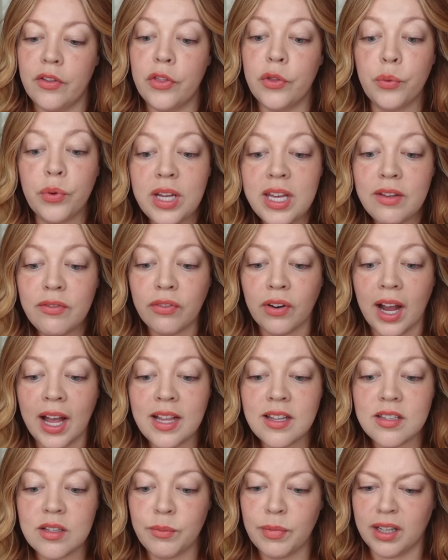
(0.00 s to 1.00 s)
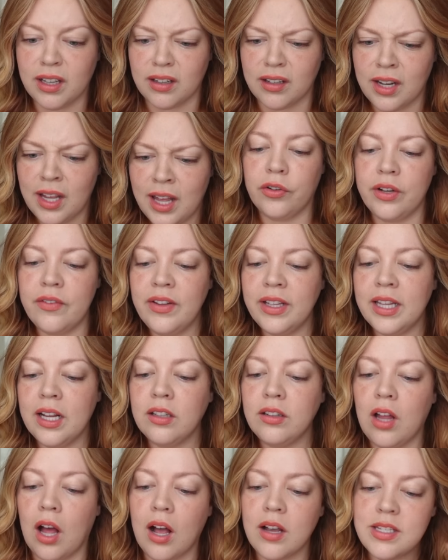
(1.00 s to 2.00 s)
Three friends? Oh my God. Grieving
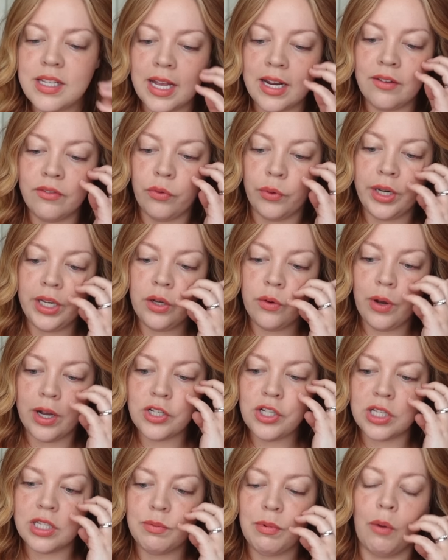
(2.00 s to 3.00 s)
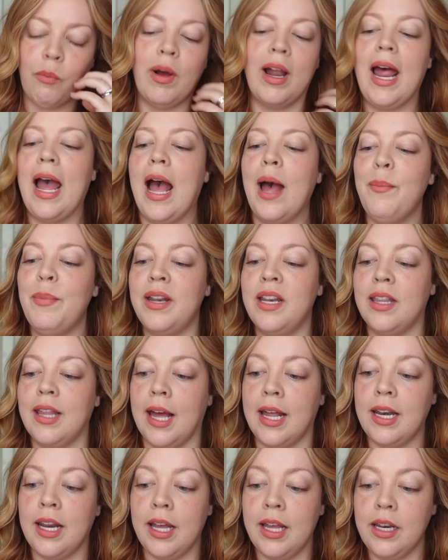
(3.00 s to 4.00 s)
their loss and avoiding questions about what happened
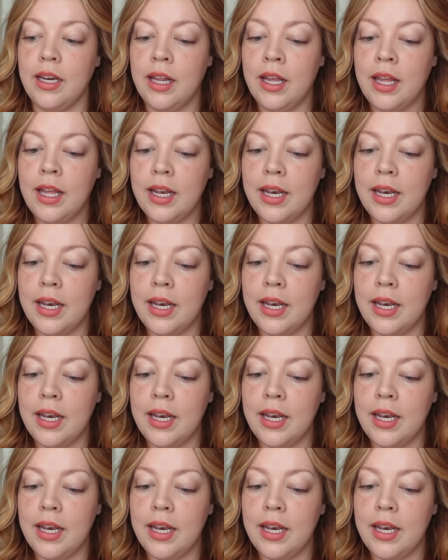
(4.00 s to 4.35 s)
that night.